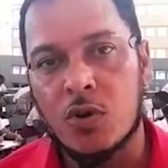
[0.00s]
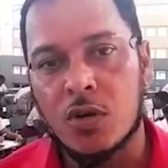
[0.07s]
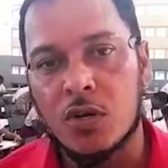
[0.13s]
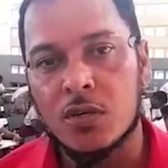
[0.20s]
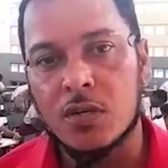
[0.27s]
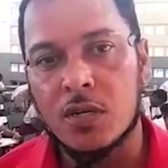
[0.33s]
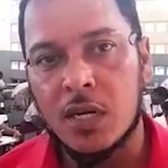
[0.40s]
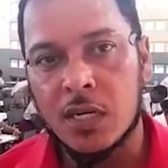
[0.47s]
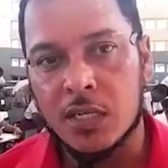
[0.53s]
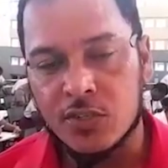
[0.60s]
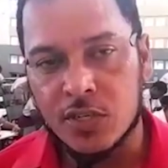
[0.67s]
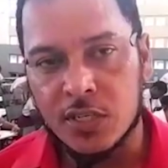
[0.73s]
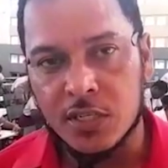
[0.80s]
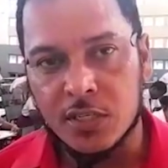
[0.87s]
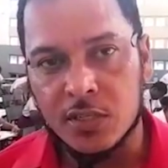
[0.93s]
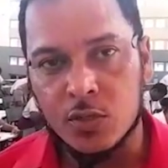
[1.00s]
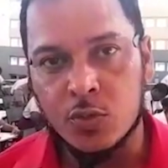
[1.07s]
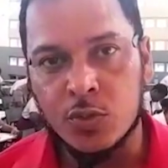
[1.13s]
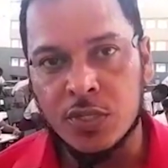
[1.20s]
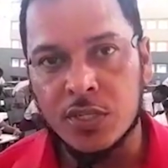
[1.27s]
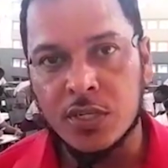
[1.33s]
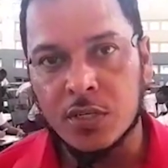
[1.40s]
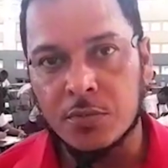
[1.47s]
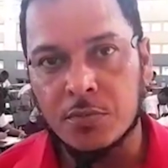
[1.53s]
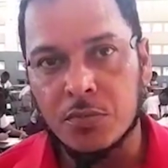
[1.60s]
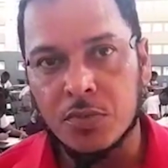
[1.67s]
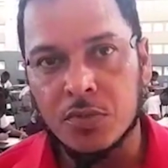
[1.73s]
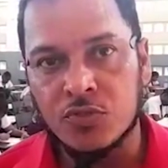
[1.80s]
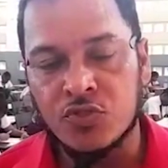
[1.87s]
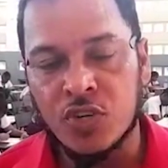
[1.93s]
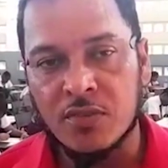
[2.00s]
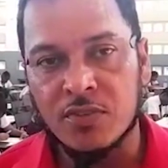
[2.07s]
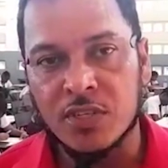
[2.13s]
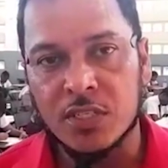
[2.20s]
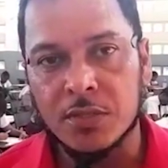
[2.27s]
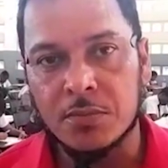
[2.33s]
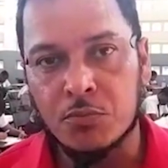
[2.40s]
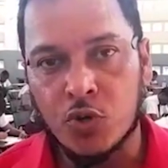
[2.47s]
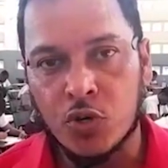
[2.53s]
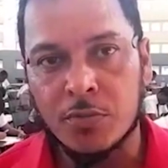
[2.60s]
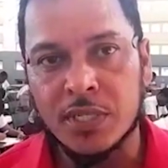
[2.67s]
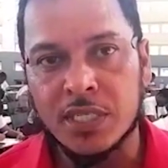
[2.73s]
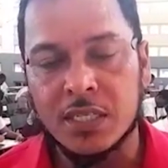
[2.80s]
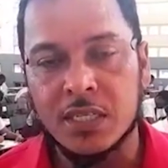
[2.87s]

are actually doing their driver's permit